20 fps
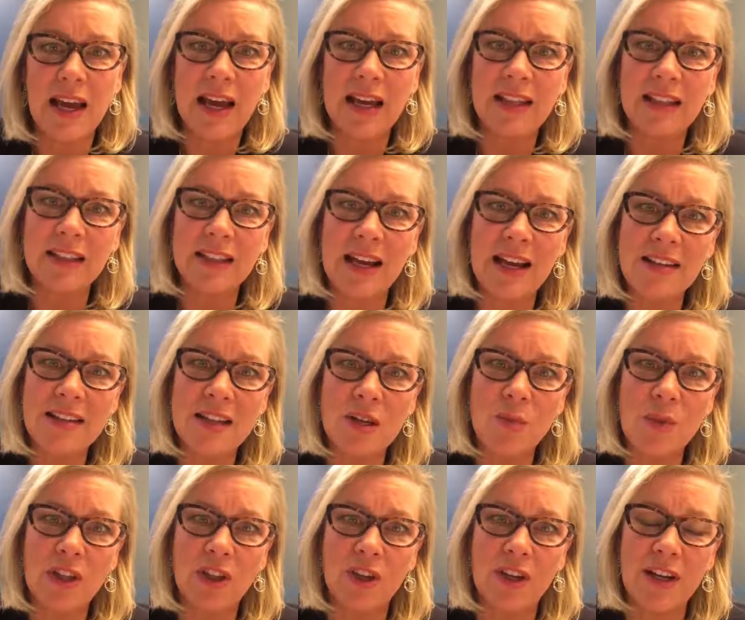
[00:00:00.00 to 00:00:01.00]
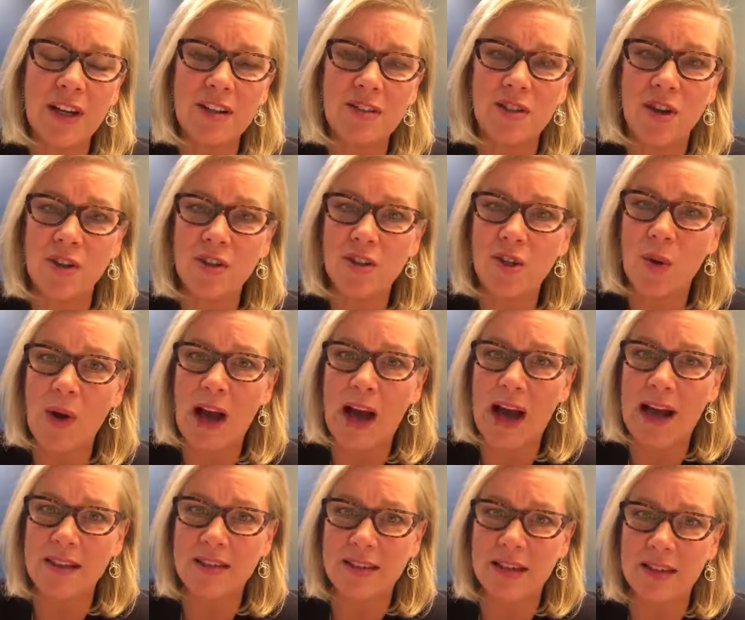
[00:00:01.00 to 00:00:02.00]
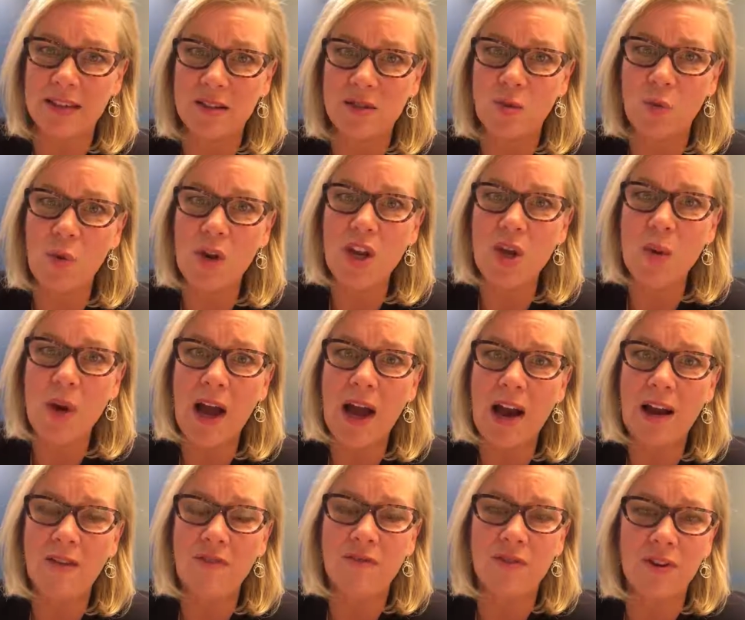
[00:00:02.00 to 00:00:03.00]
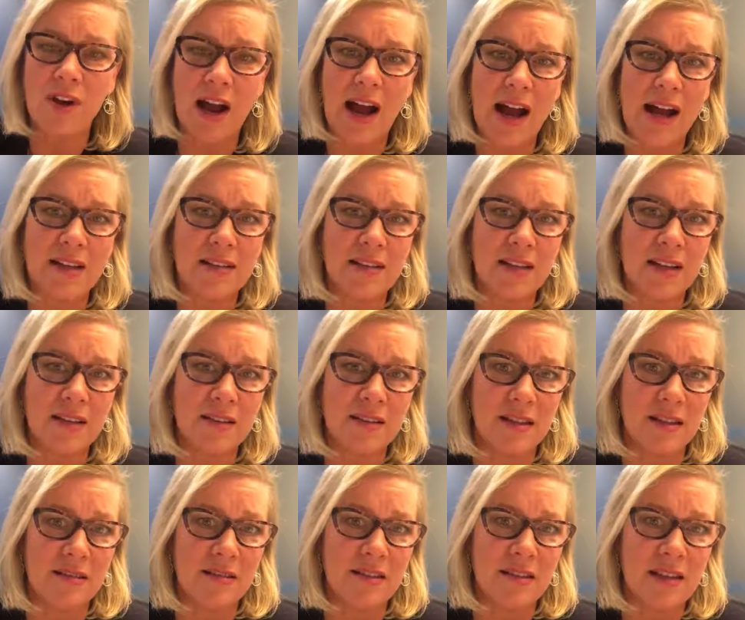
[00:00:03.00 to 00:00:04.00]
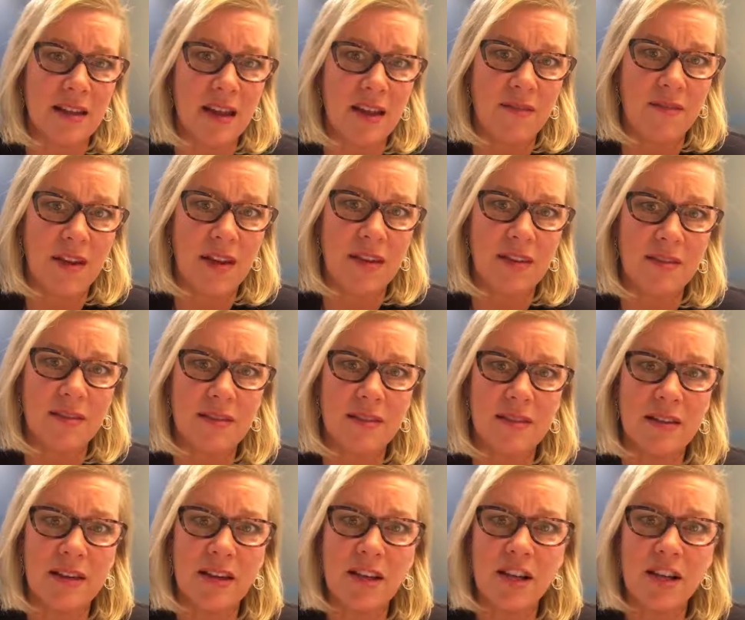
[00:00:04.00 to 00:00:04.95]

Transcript: And the last thing we look at is also assets. What do you have for assets and savings?